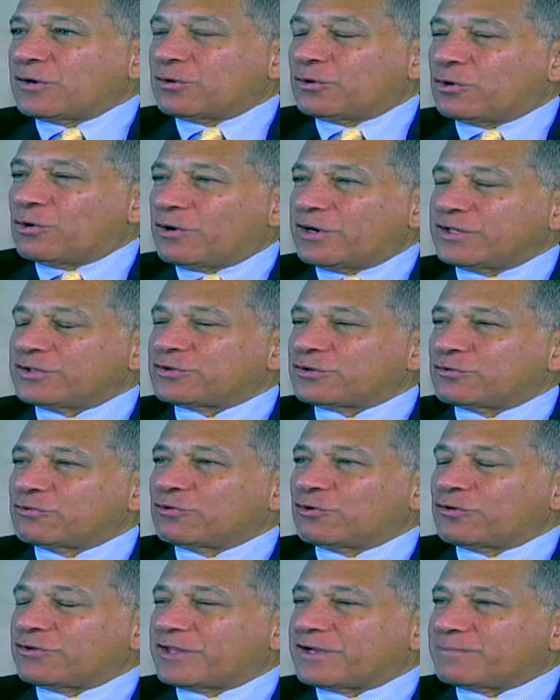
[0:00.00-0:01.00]
going to
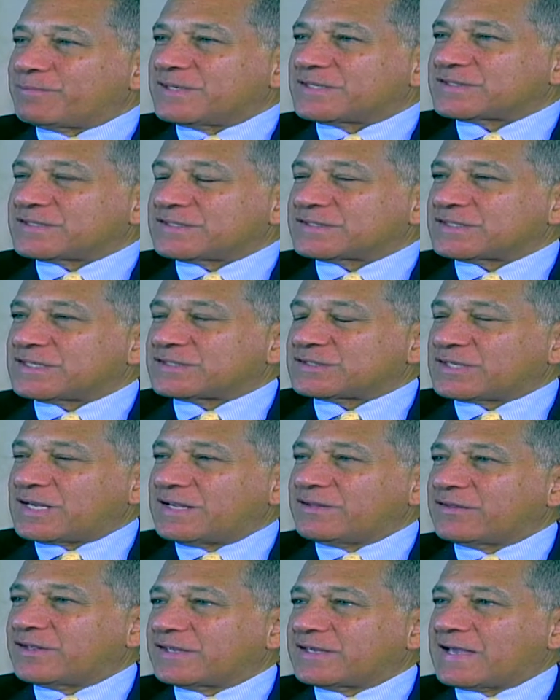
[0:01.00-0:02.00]
grow their businesses
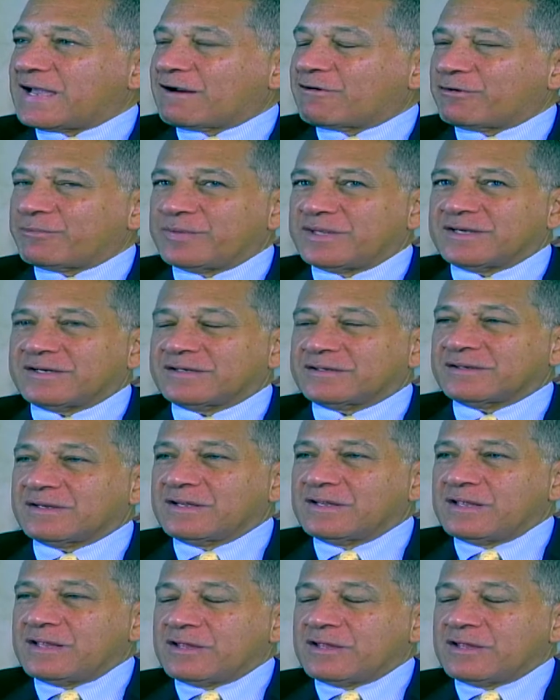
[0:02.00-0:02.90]
in the Caribbean?